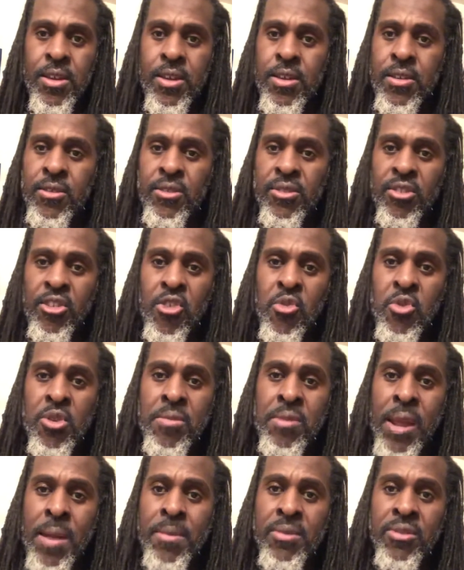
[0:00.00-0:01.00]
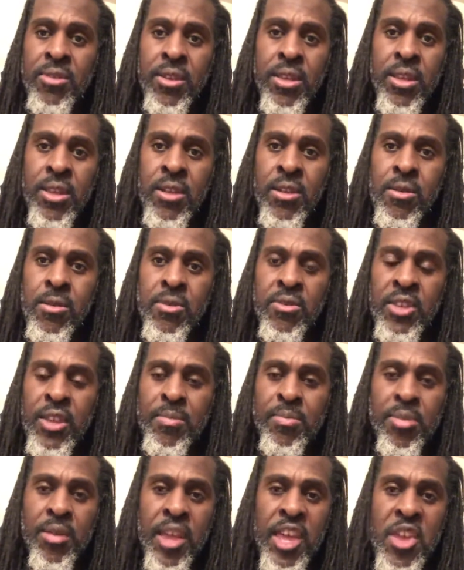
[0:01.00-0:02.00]
And so when it comes to the Eagles, he
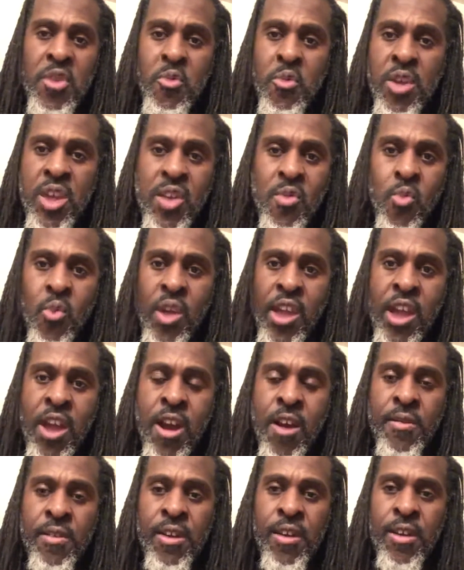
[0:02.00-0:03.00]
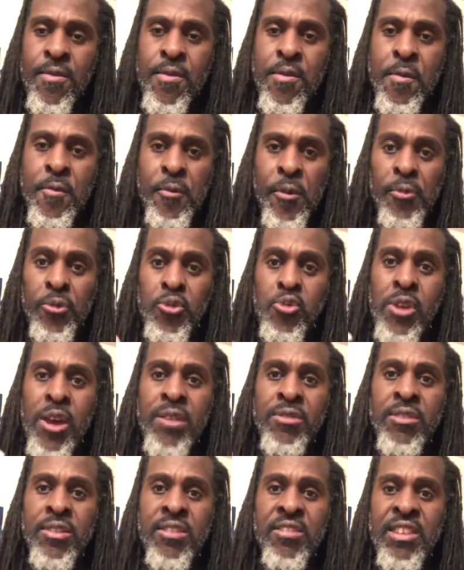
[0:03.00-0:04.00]
played real well from
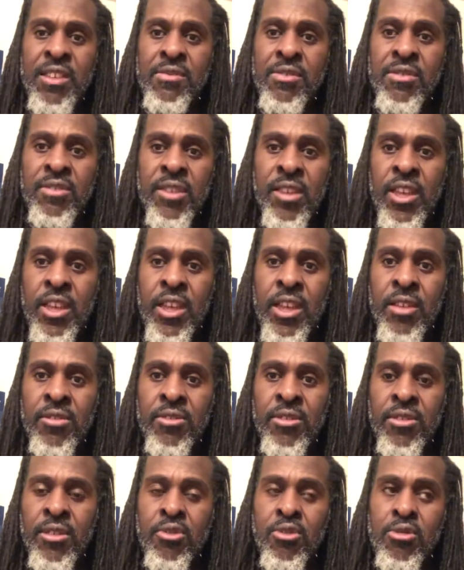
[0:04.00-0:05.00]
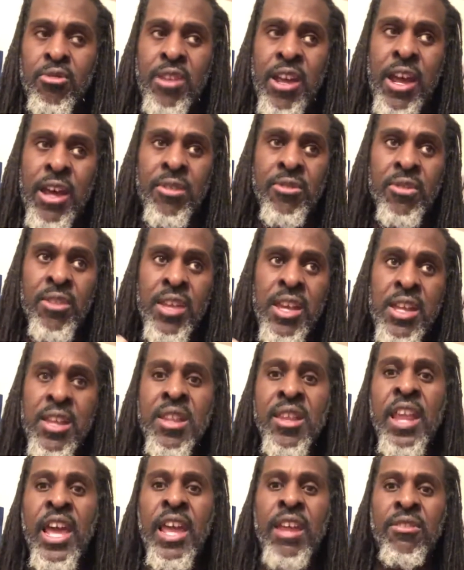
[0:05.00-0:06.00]
2017 to
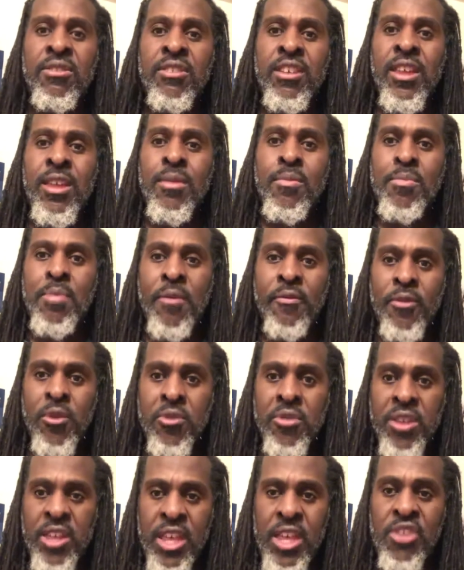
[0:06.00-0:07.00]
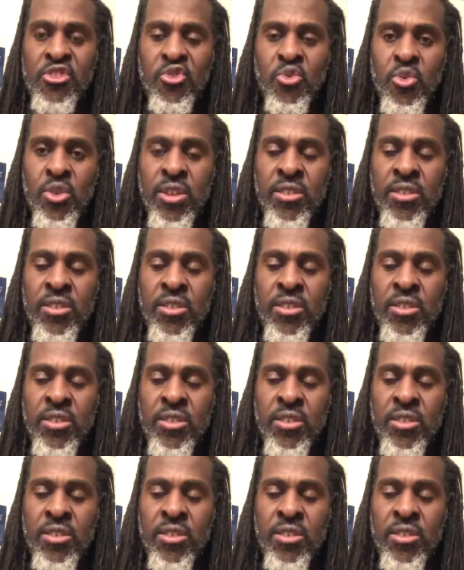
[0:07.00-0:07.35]
2019 before the injury.